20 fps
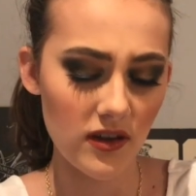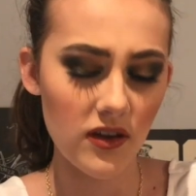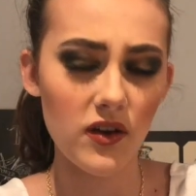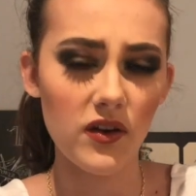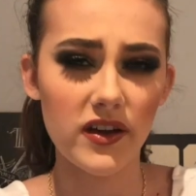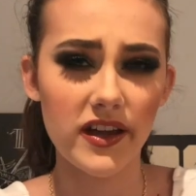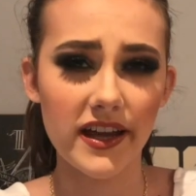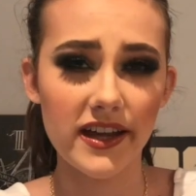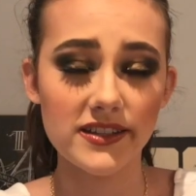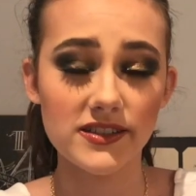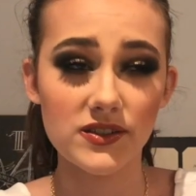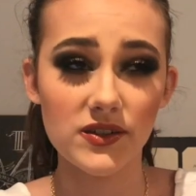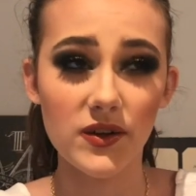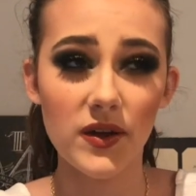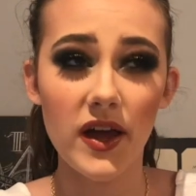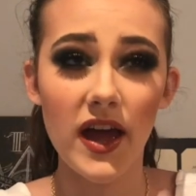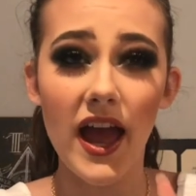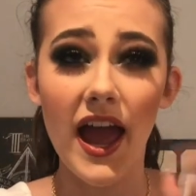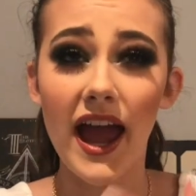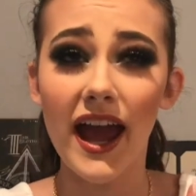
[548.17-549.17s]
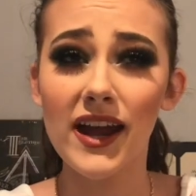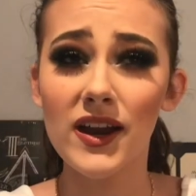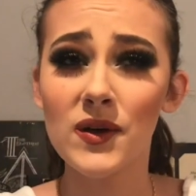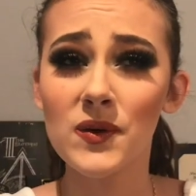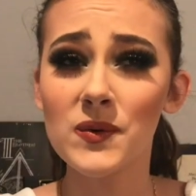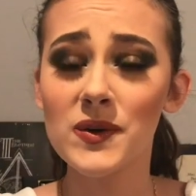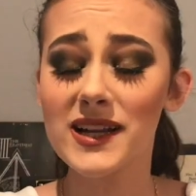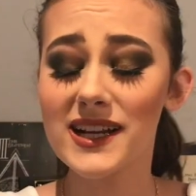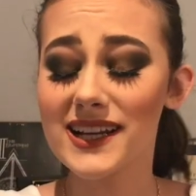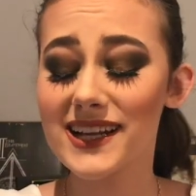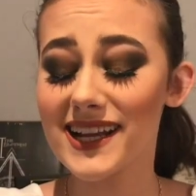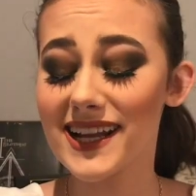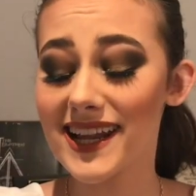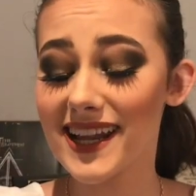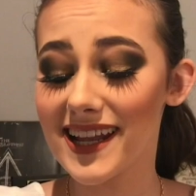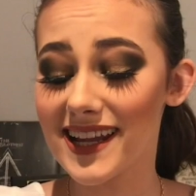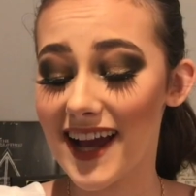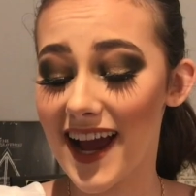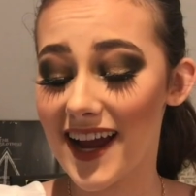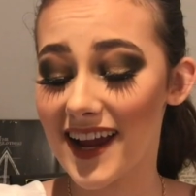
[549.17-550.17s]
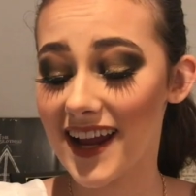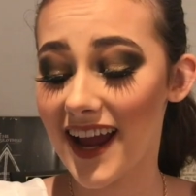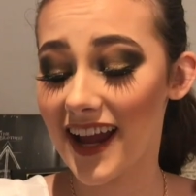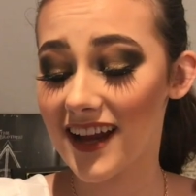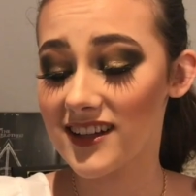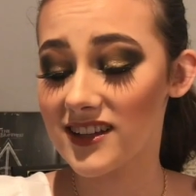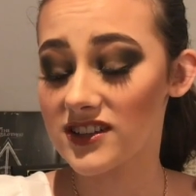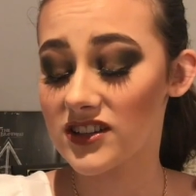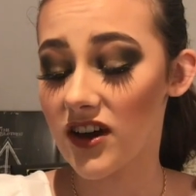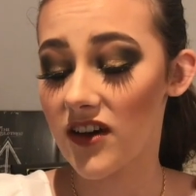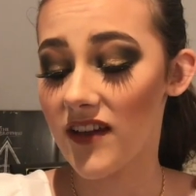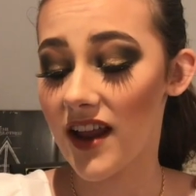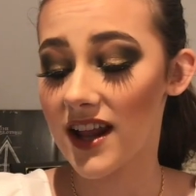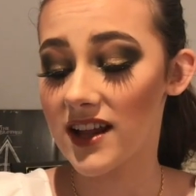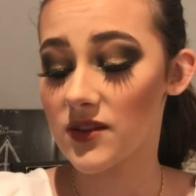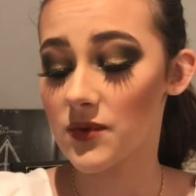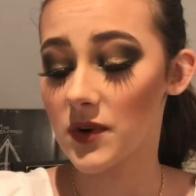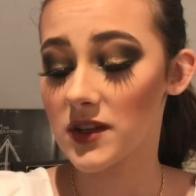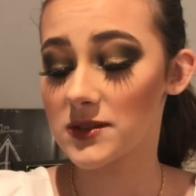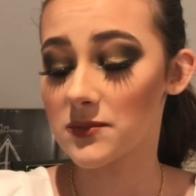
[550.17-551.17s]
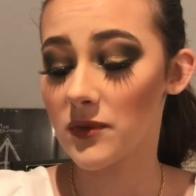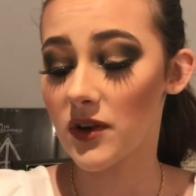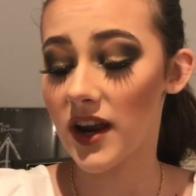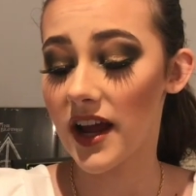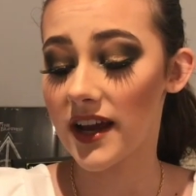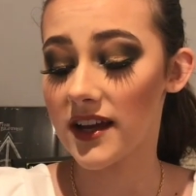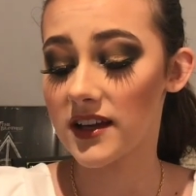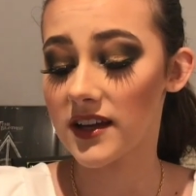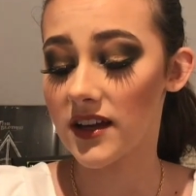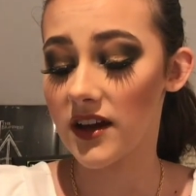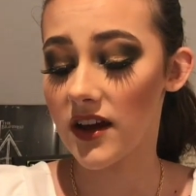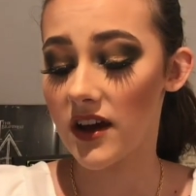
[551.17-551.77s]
Okay, so I don't really, I thought that it was more like